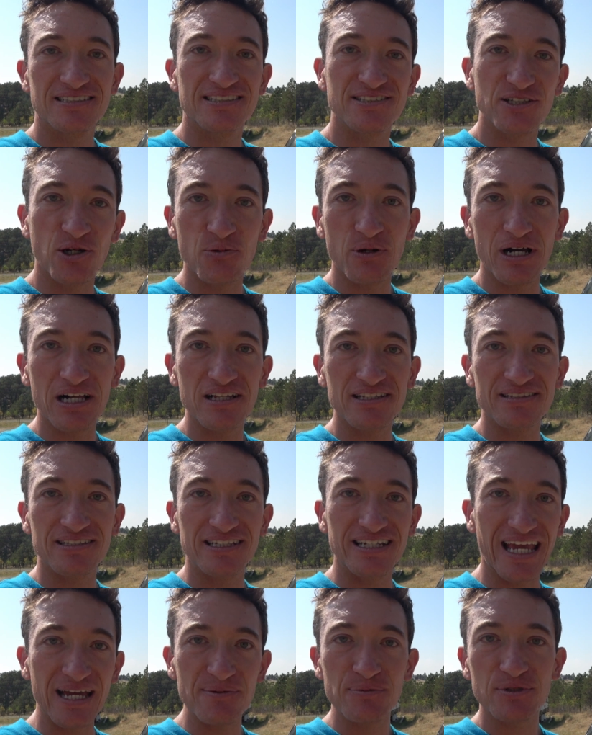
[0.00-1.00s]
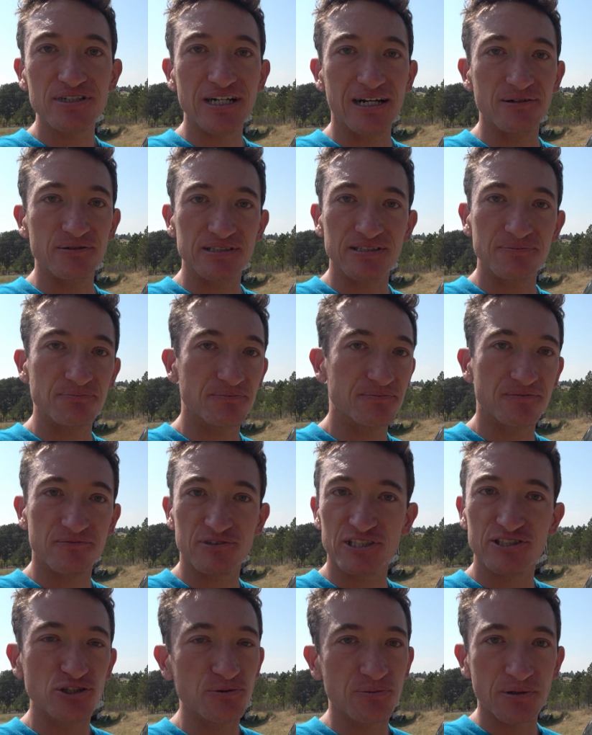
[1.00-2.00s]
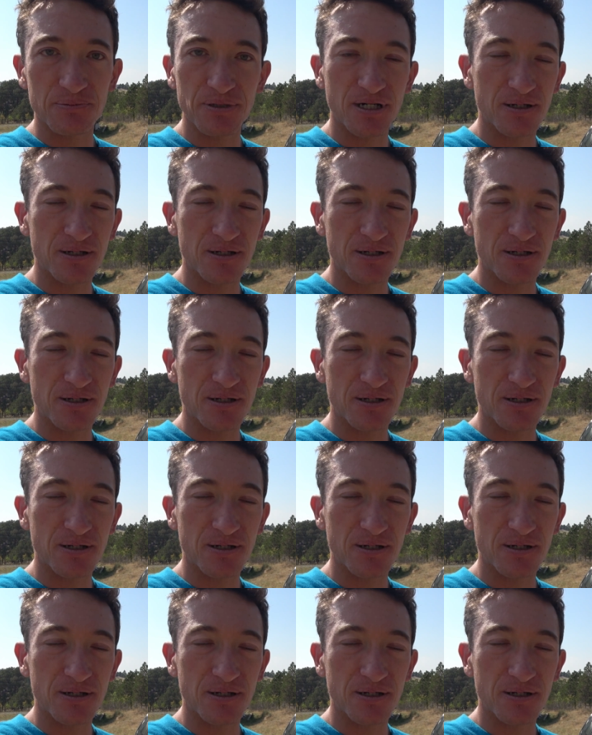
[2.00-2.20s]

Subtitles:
Did so well at the Gambler, I was super